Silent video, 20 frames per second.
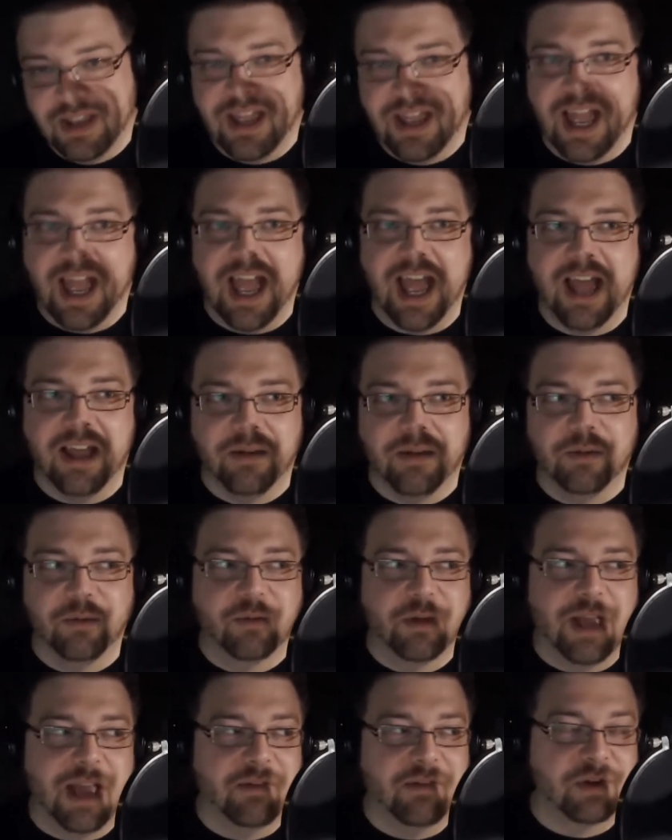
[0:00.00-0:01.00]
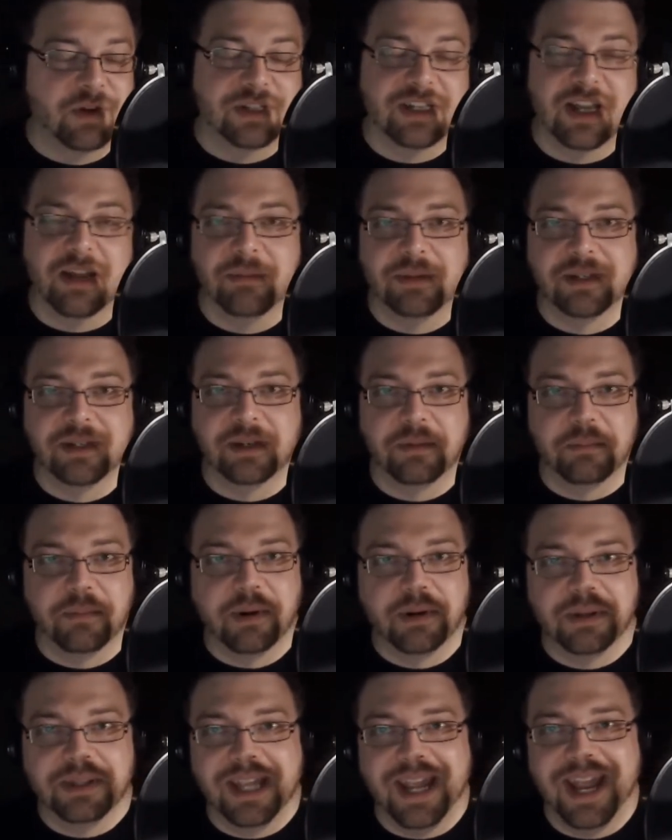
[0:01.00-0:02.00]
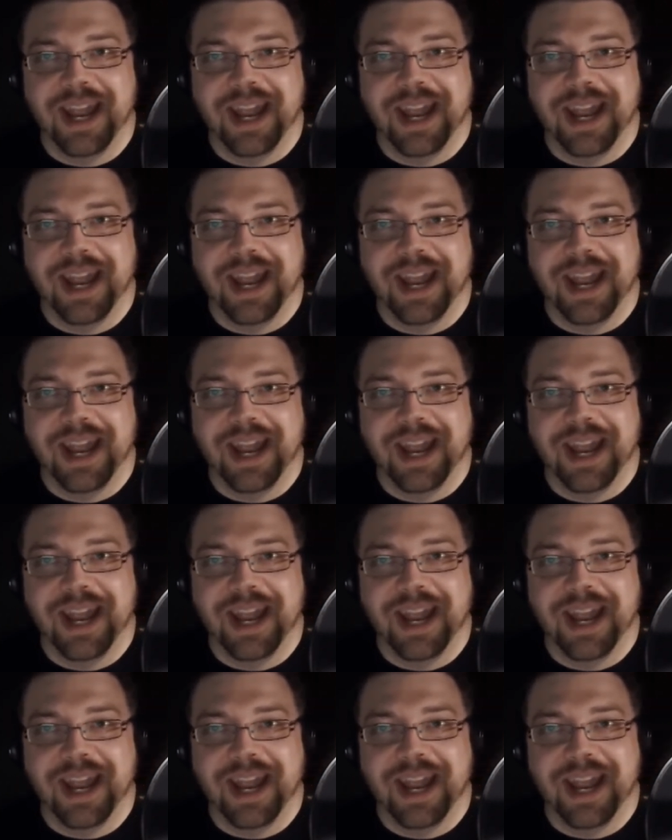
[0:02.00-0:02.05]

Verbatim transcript: Ha- have a good time until your birthday.